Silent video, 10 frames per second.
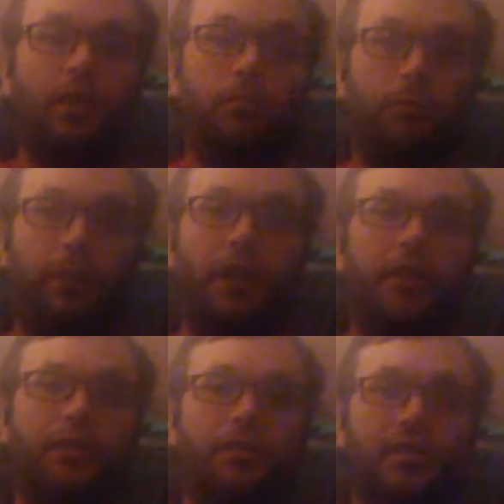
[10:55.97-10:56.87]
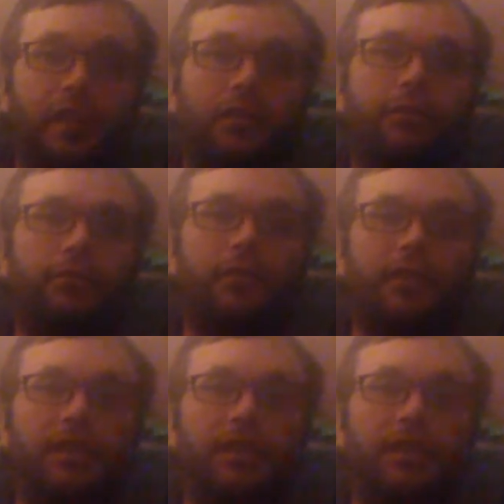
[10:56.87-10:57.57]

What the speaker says: prepare yourself.